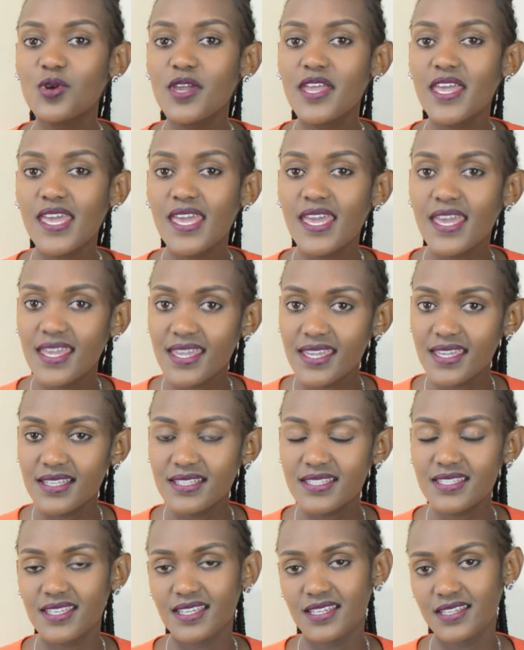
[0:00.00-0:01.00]

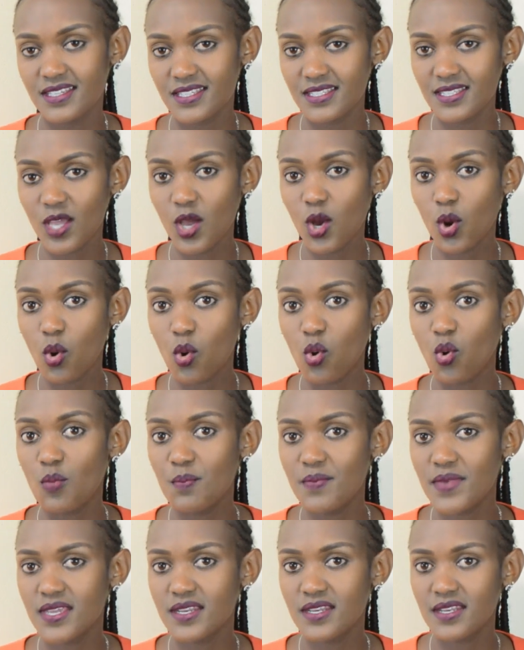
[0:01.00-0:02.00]
hate is
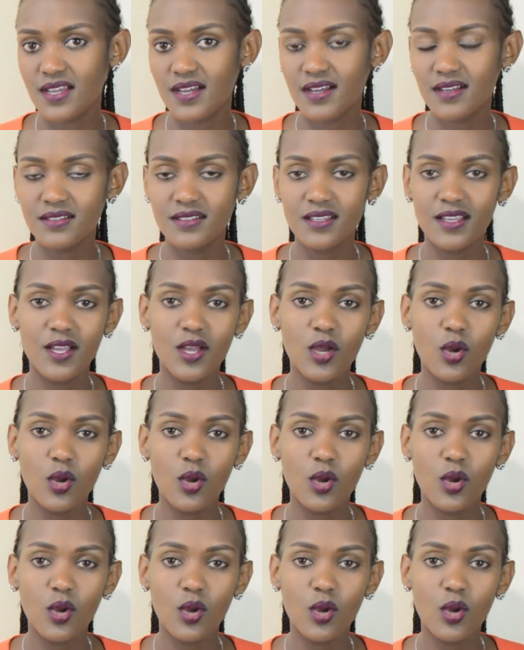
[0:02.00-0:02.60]
komena.